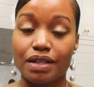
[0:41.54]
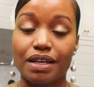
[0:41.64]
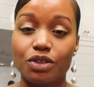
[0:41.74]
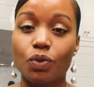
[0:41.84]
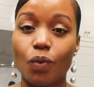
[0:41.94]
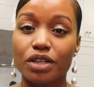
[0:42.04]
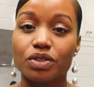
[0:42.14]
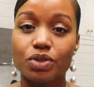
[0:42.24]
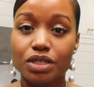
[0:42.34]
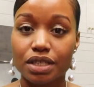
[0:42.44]
that you
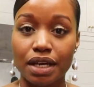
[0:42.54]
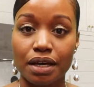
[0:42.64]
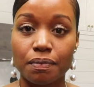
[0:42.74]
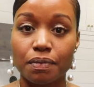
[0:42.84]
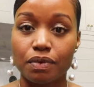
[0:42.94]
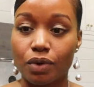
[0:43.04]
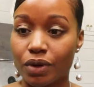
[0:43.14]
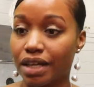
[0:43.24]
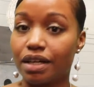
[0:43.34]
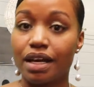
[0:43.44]
want to skip
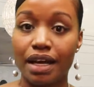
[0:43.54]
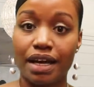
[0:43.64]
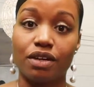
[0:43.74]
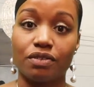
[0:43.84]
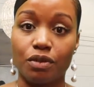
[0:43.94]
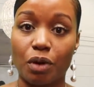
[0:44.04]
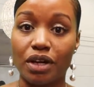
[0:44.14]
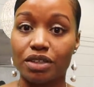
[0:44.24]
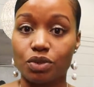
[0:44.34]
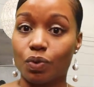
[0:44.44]
or get ahead of the
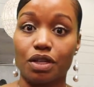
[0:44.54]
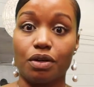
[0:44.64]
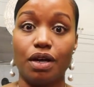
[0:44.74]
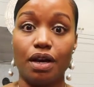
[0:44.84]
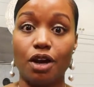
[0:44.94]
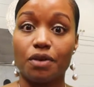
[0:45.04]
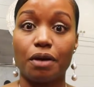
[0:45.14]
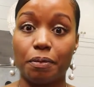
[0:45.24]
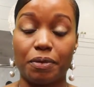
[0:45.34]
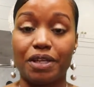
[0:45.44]
market. You want to hurry
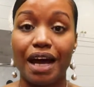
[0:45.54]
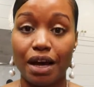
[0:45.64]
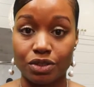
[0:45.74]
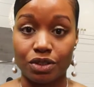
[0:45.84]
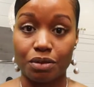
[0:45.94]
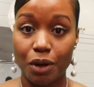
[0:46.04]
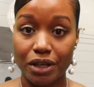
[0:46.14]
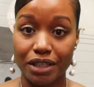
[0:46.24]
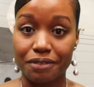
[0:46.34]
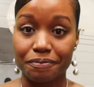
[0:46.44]
up and put the house on the
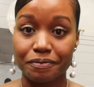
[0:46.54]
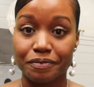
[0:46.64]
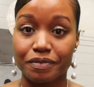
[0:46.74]
market.